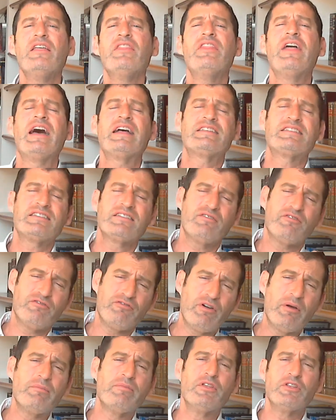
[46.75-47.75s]
That's
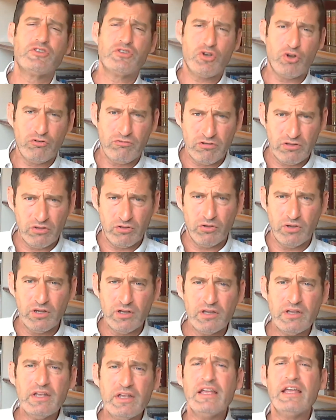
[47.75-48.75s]
from the Torah
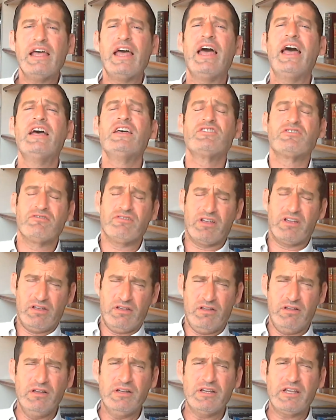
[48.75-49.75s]
law. Ezra
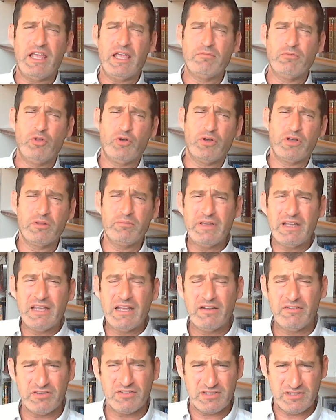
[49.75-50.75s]
came along in the
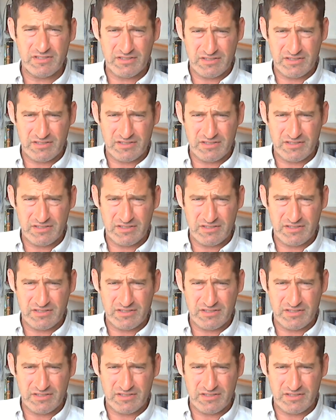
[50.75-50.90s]
beginning of the